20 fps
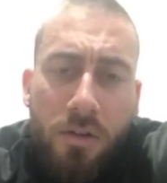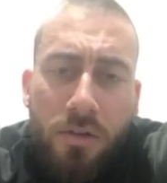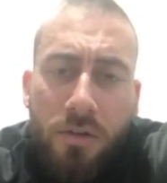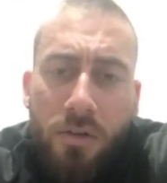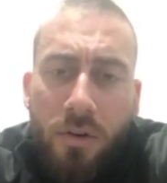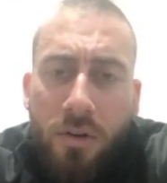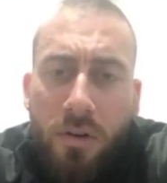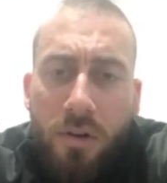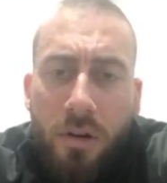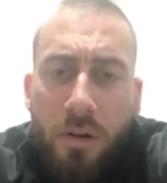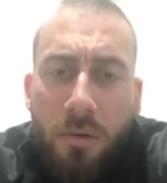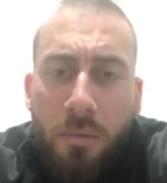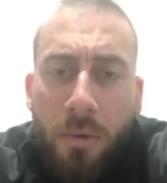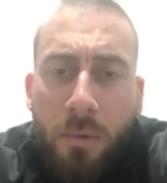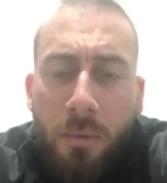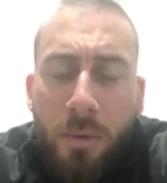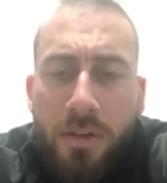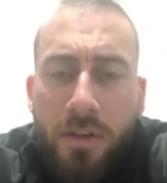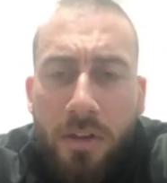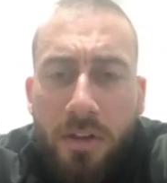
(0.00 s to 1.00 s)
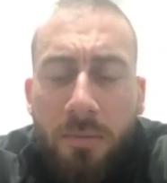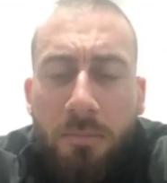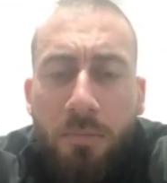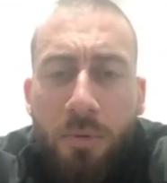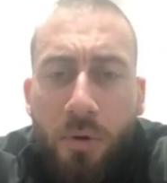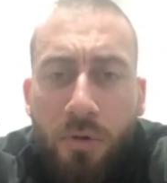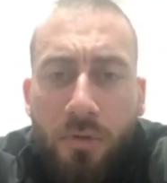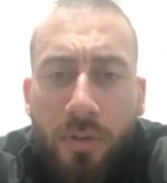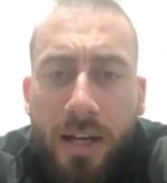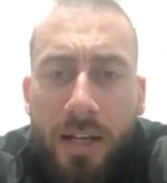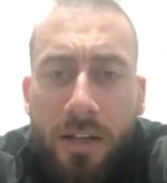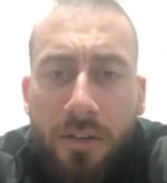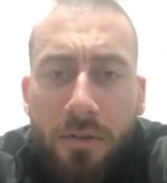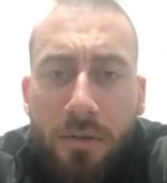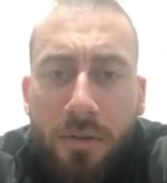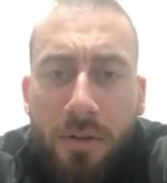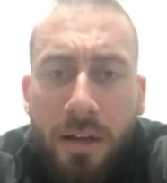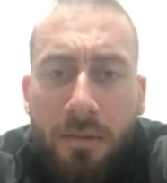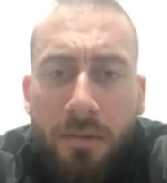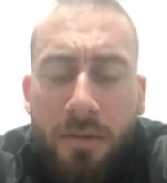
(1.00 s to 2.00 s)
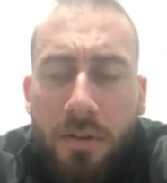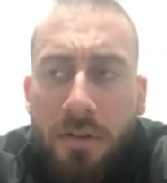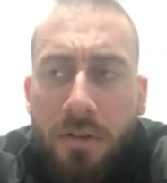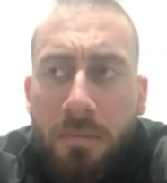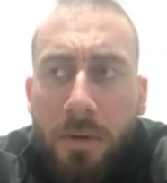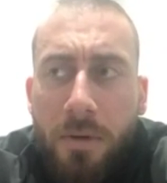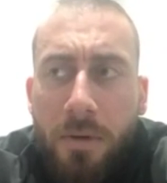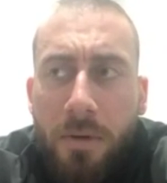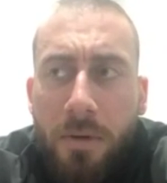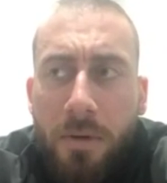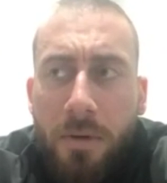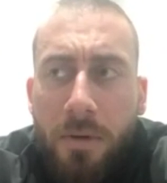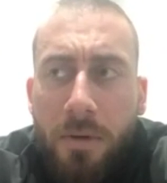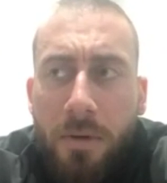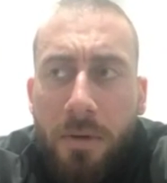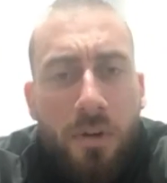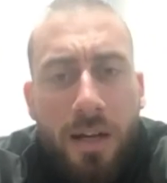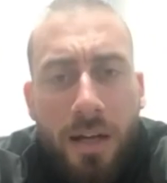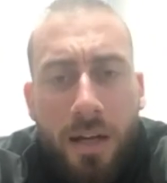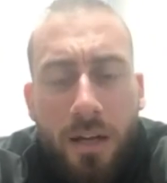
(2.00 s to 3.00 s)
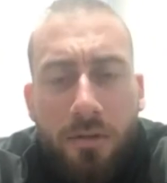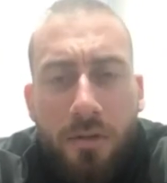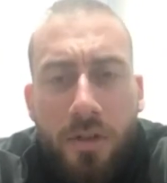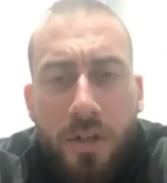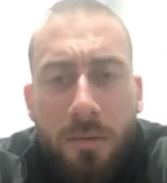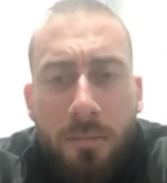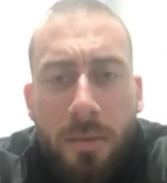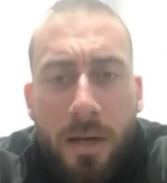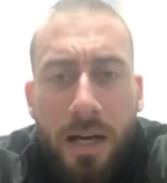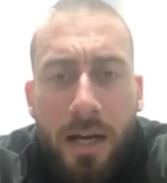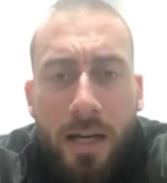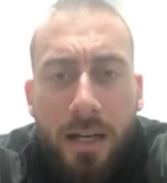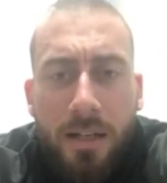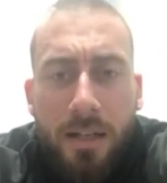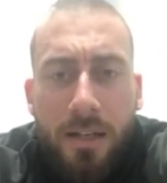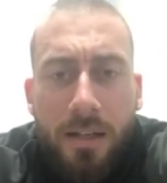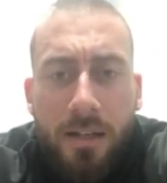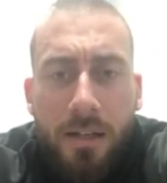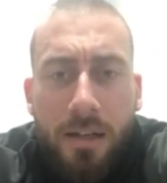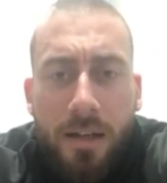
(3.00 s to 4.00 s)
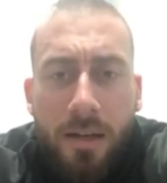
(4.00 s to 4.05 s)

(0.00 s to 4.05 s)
So we disapprove anecdotal evidence because there's no literature behind it.